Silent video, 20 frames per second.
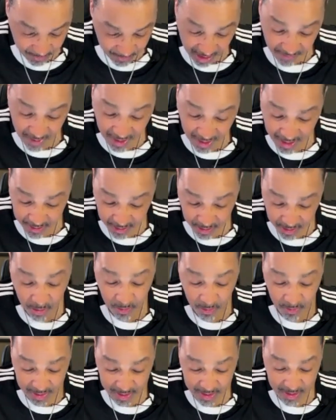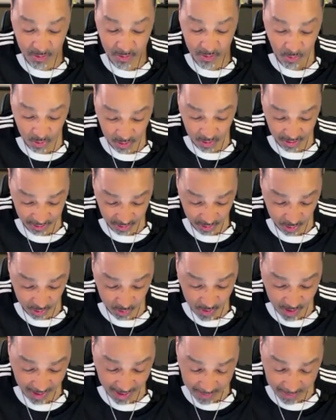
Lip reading: If I had known this work so well,